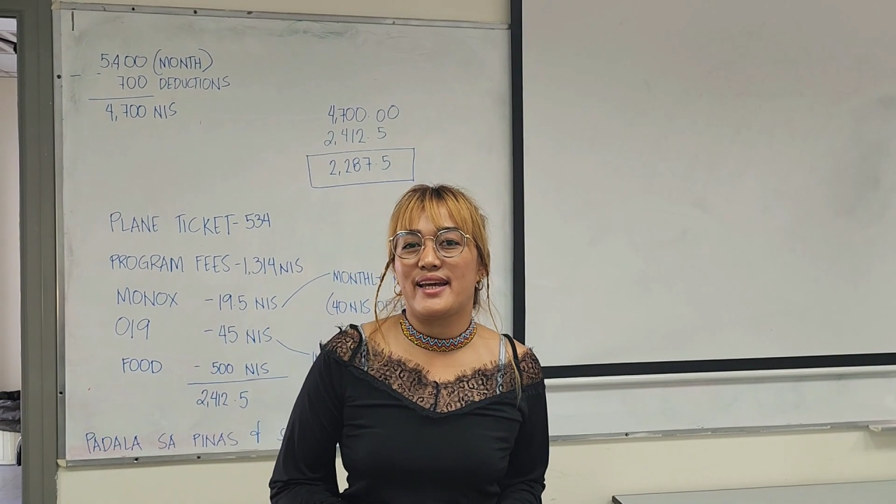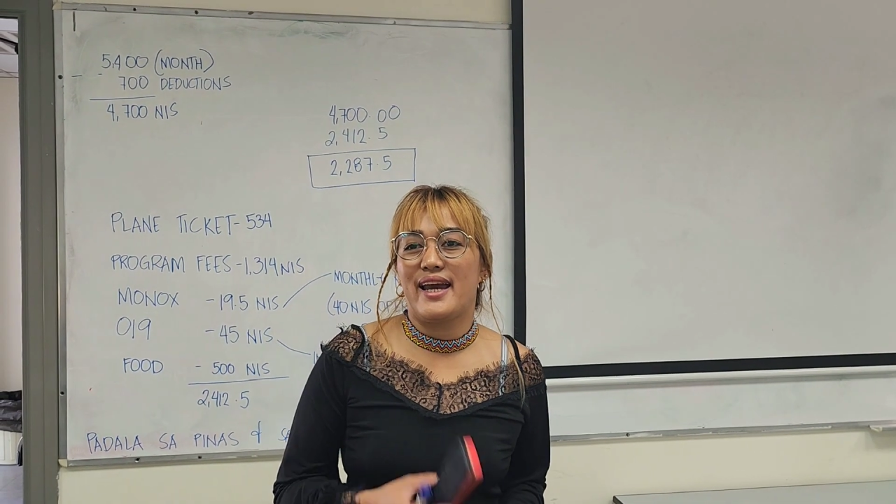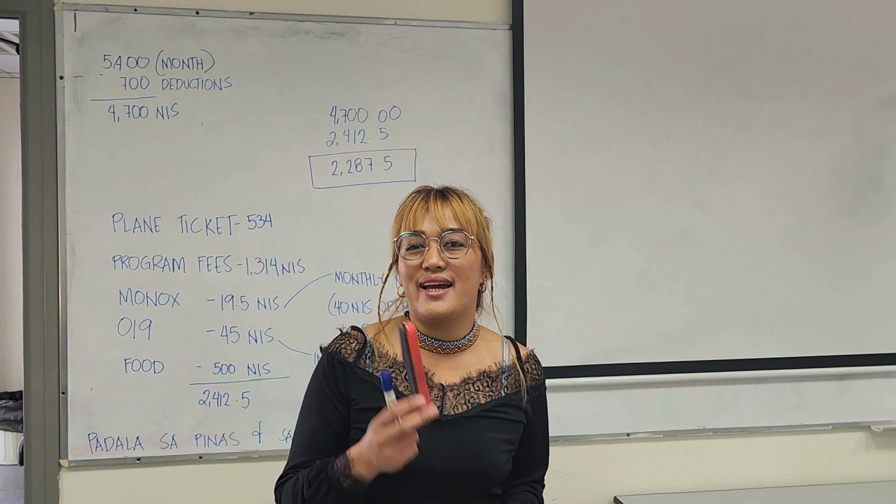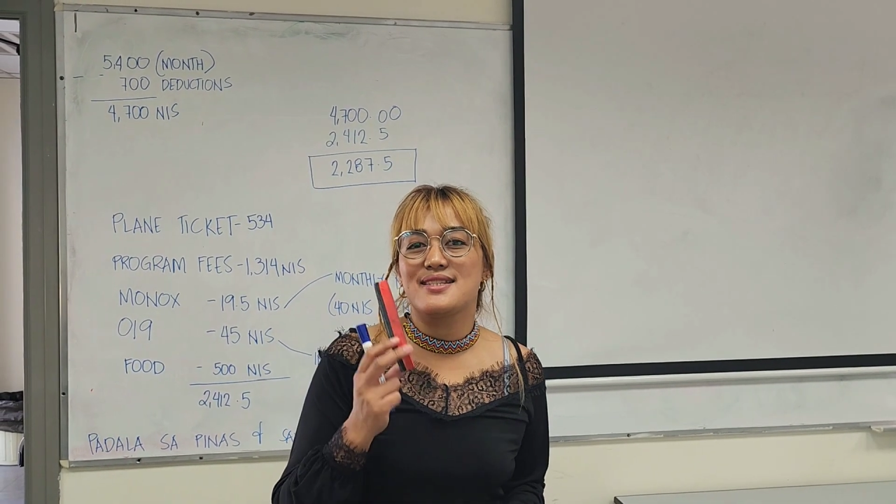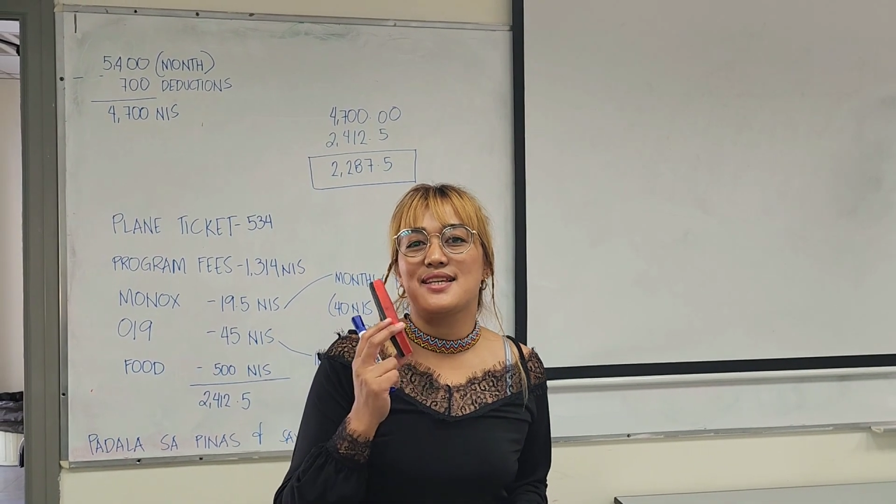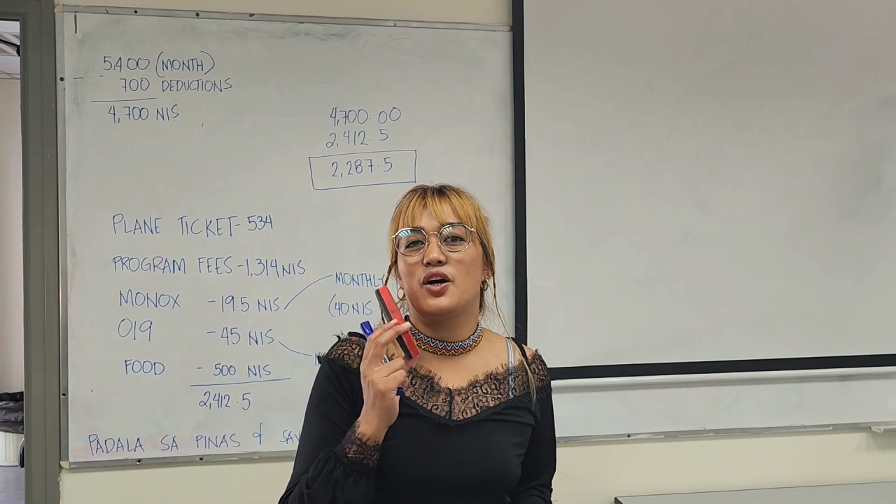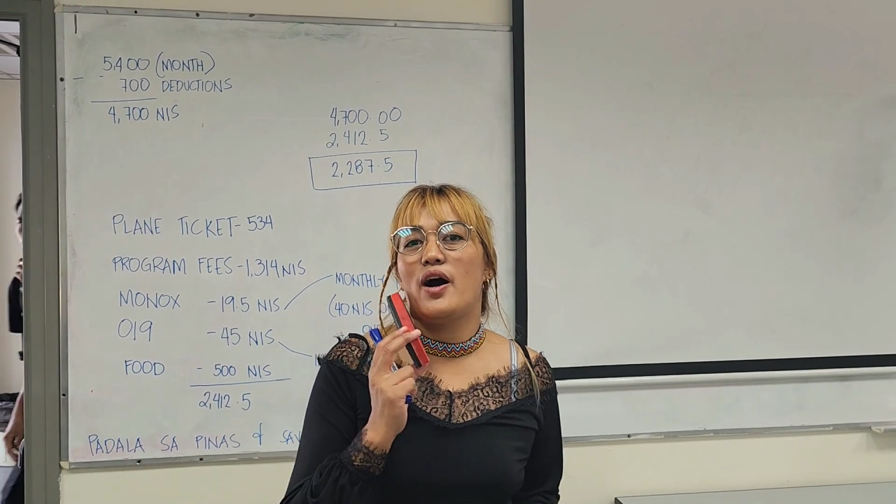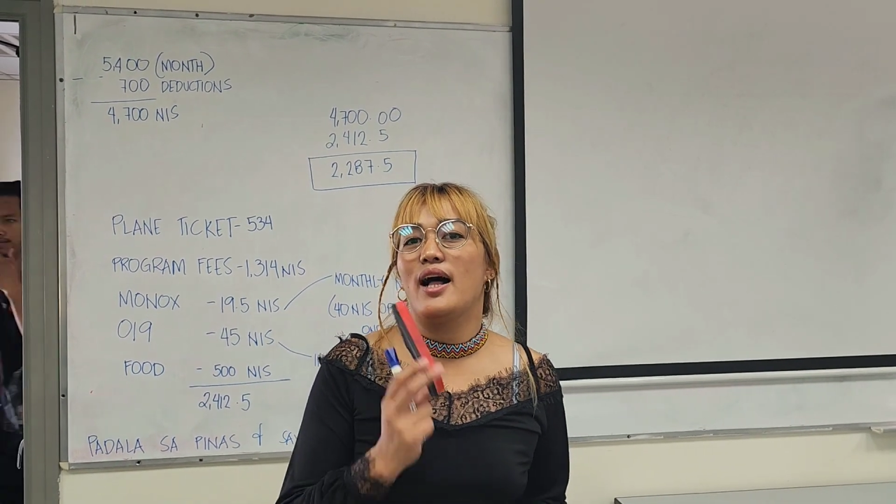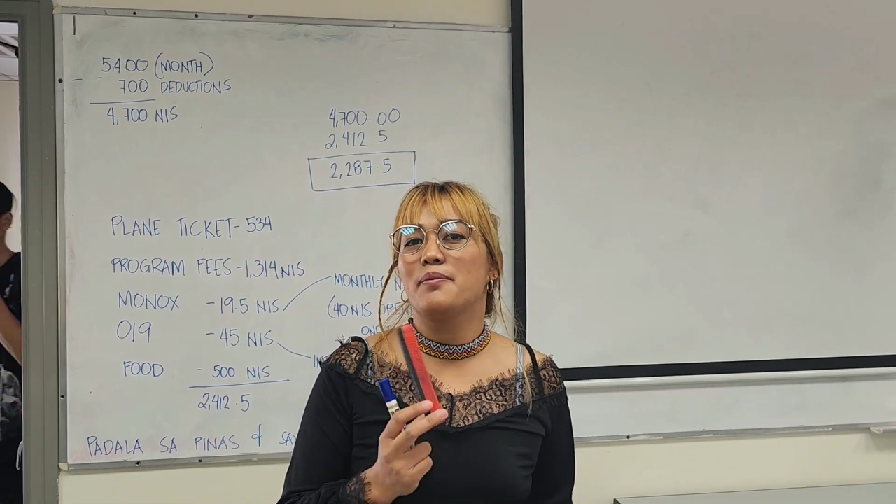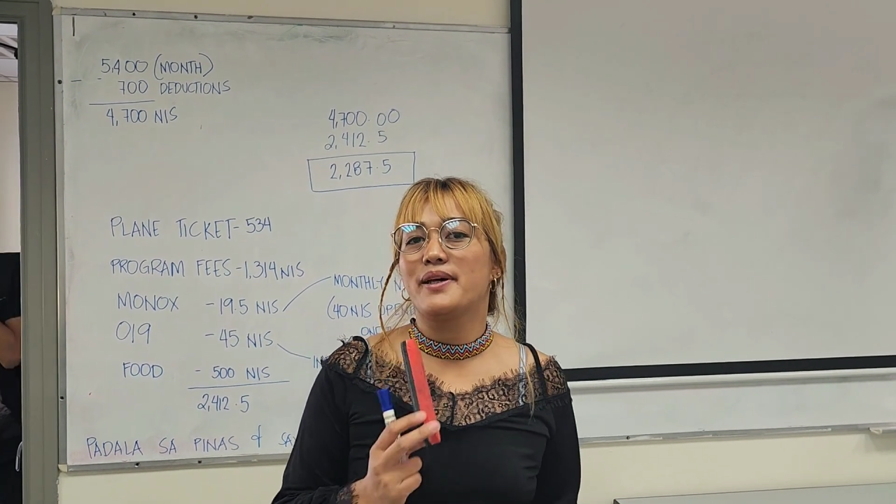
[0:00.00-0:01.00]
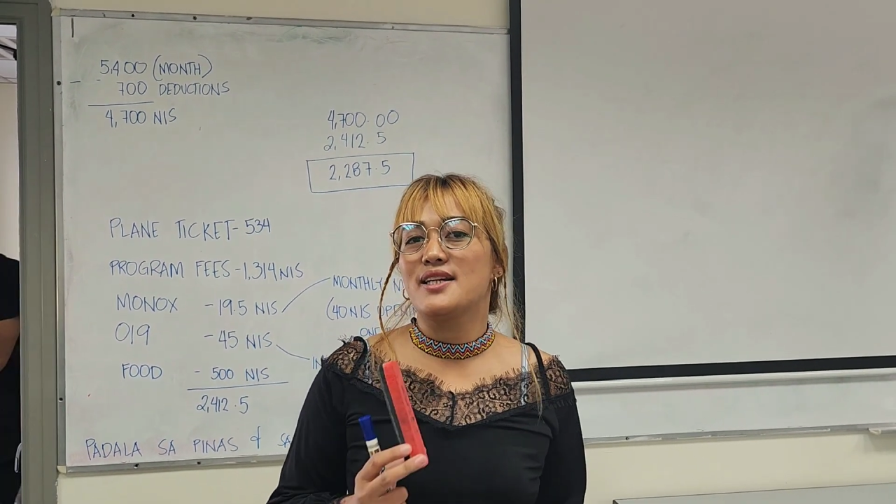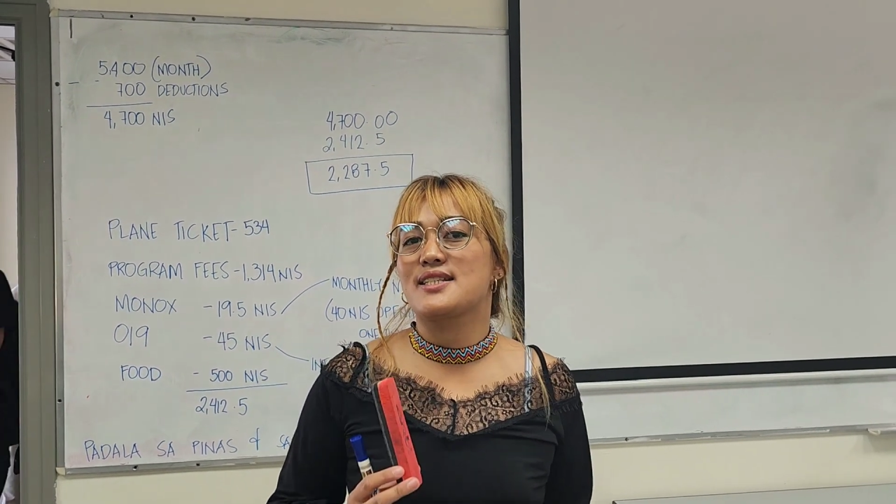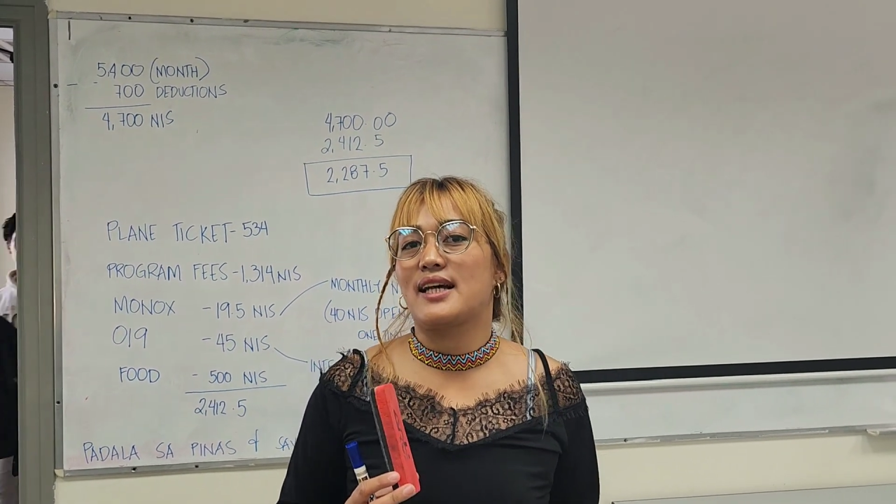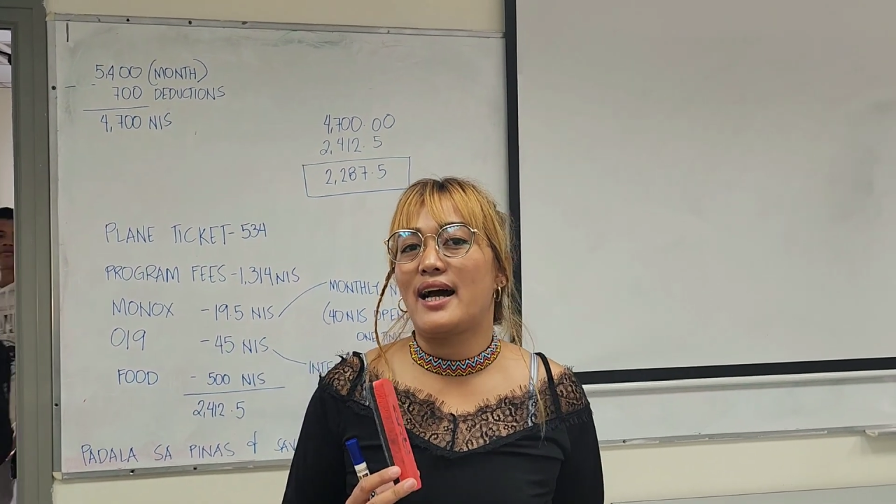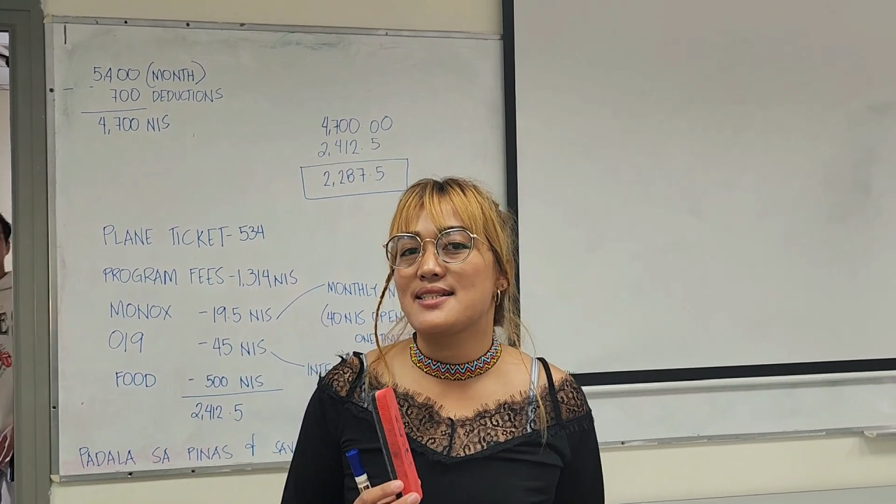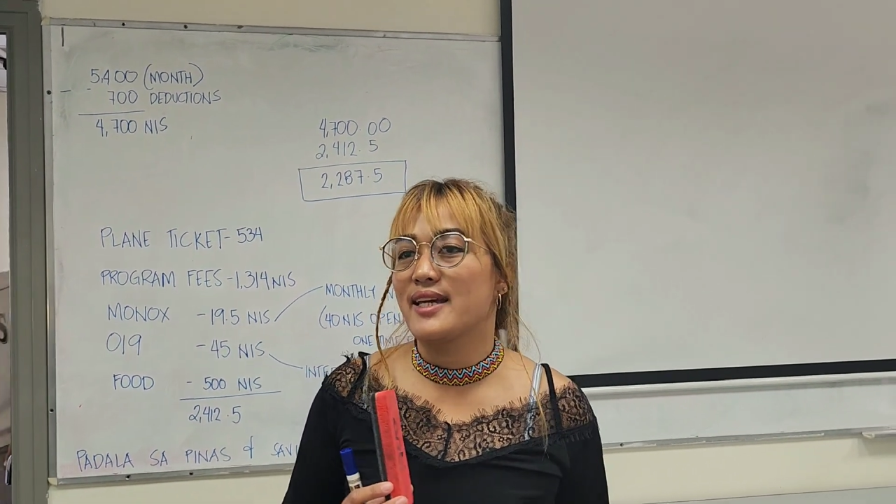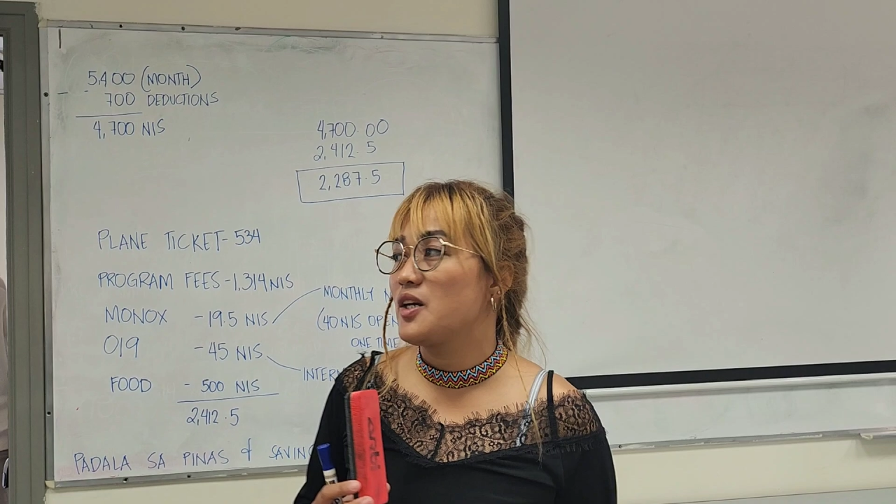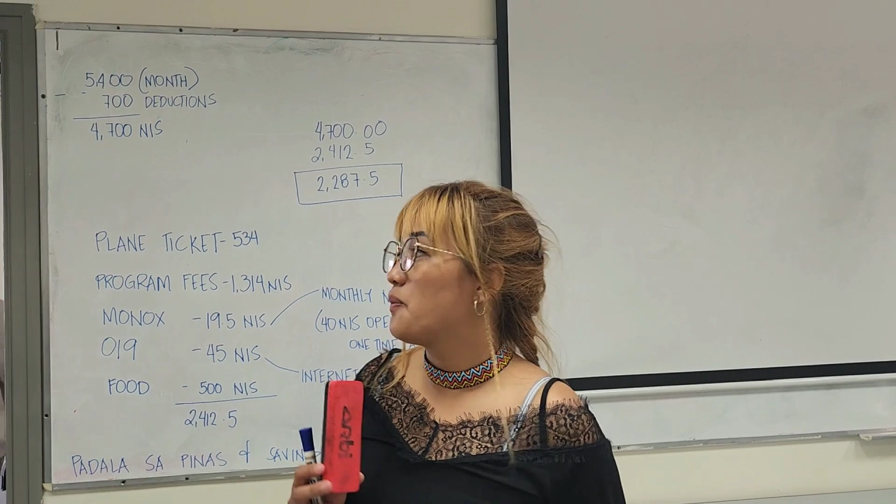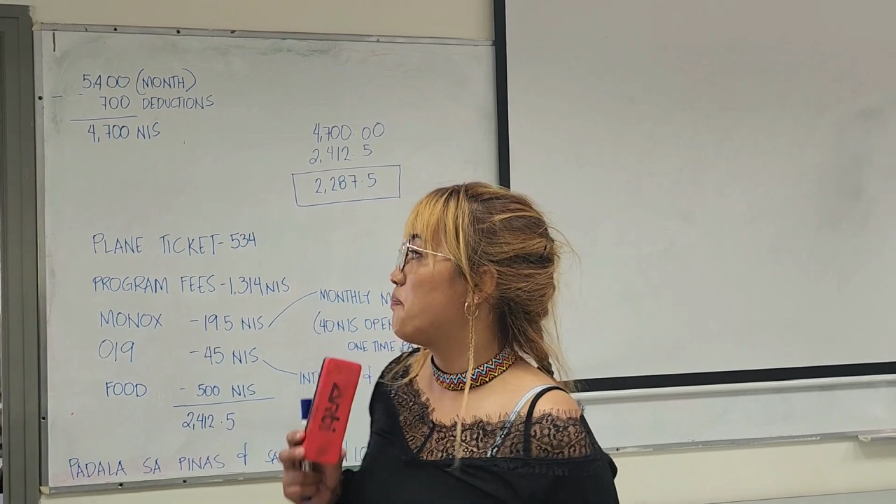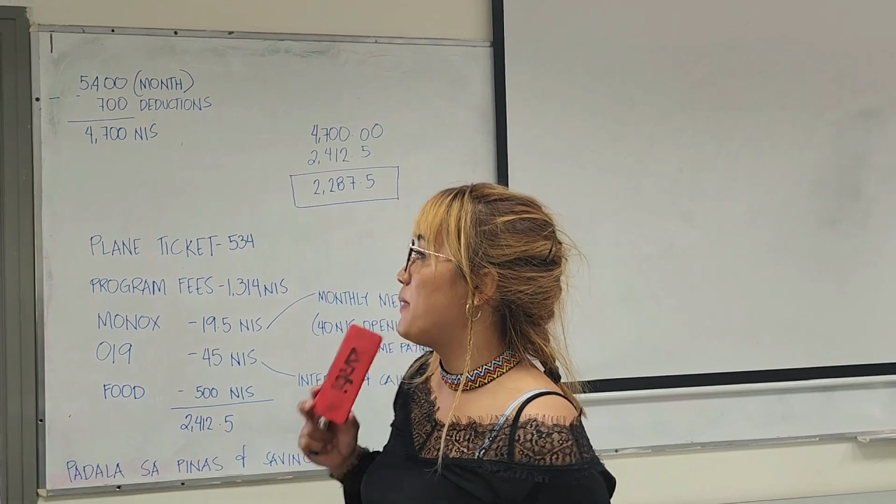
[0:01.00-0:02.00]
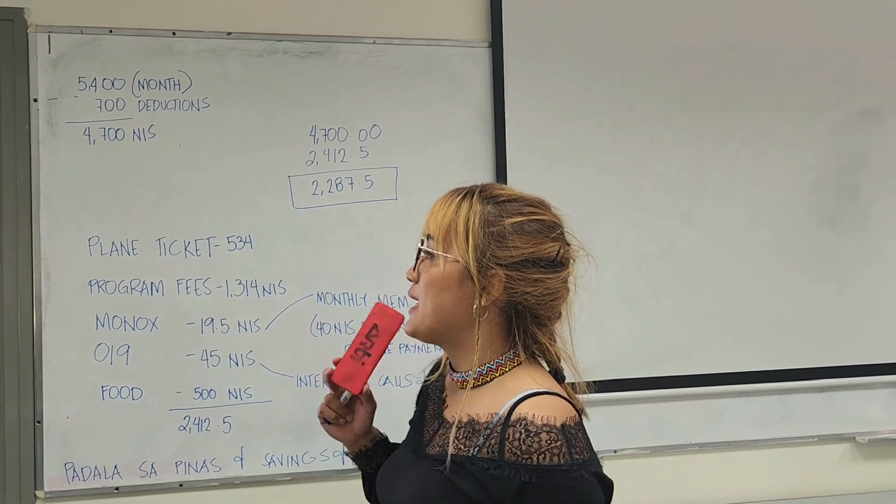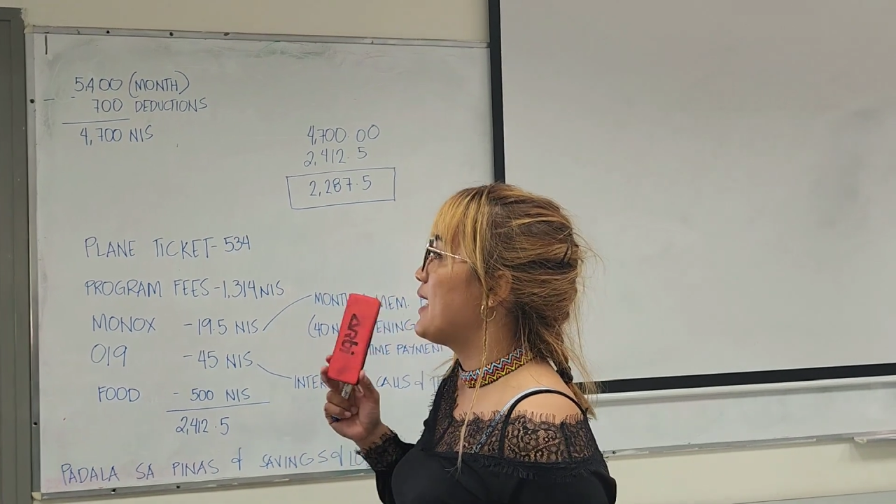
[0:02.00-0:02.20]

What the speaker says: again. So, I'll be discussing yung